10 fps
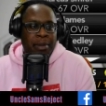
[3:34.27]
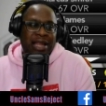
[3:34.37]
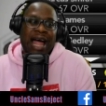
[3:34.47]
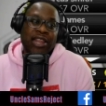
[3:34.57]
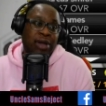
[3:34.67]

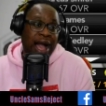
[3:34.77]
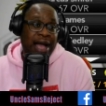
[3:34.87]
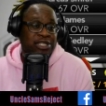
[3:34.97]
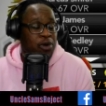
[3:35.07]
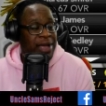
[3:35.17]
But a lot of you
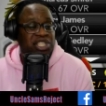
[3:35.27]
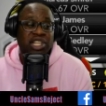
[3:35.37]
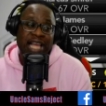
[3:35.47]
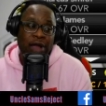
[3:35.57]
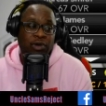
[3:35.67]
guys told me I
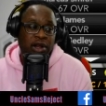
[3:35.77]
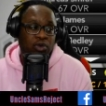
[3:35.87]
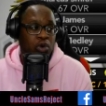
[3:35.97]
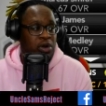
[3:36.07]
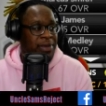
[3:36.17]
should have got rid
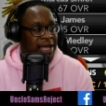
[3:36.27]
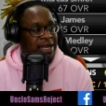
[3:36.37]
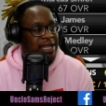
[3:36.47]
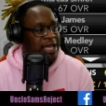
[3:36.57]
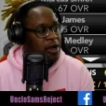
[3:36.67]
of the rule in the
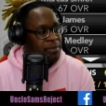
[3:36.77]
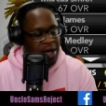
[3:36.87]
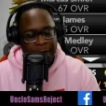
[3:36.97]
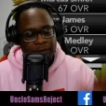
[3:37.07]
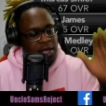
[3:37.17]
beginning of the year,
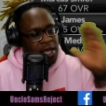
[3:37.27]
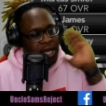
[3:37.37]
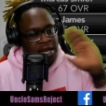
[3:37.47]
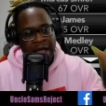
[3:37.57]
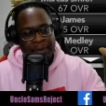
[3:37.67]
but
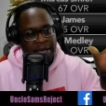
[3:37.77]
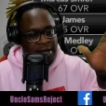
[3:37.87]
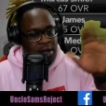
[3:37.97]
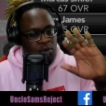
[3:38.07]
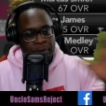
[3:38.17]
you know what I mean?